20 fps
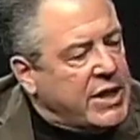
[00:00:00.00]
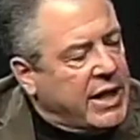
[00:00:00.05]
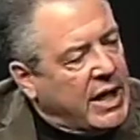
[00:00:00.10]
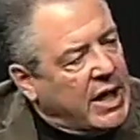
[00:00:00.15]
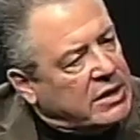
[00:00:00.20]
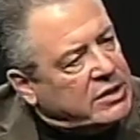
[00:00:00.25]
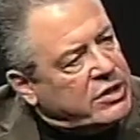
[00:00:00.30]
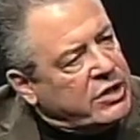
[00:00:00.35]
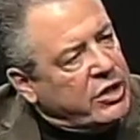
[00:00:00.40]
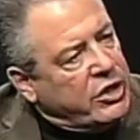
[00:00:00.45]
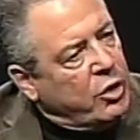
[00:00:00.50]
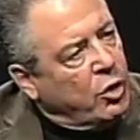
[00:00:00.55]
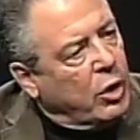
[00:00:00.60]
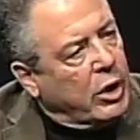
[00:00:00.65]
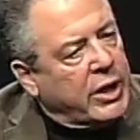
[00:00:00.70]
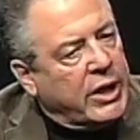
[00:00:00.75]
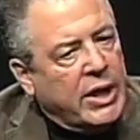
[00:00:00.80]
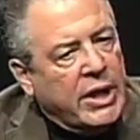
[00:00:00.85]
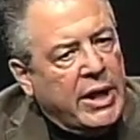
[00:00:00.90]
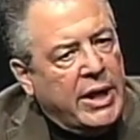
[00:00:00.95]
I got to New
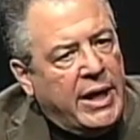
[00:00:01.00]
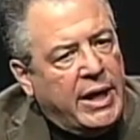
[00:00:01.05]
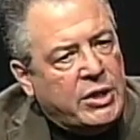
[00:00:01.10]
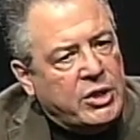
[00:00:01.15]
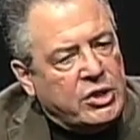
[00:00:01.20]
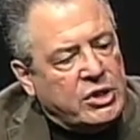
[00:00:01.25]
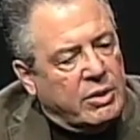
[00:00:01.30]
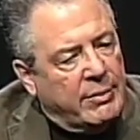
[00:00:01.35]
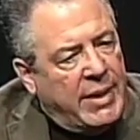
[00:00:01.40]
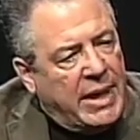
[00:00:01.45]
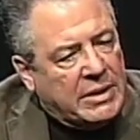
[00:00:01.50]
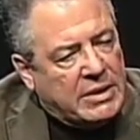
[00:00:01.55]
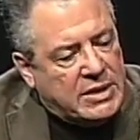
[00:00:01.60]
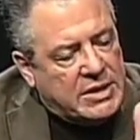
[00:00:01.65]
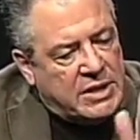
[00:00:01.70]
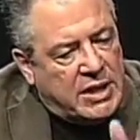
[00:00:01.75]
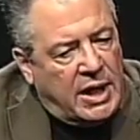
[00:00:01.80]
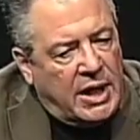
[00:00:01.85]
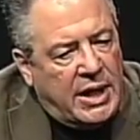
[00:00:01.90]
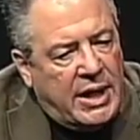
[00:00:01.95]
York at just about the
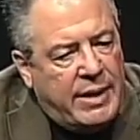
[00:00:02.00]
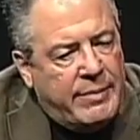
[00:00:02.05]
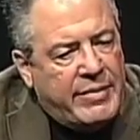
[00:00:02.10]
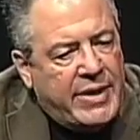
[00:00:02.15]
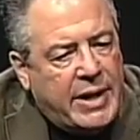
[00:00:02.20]
time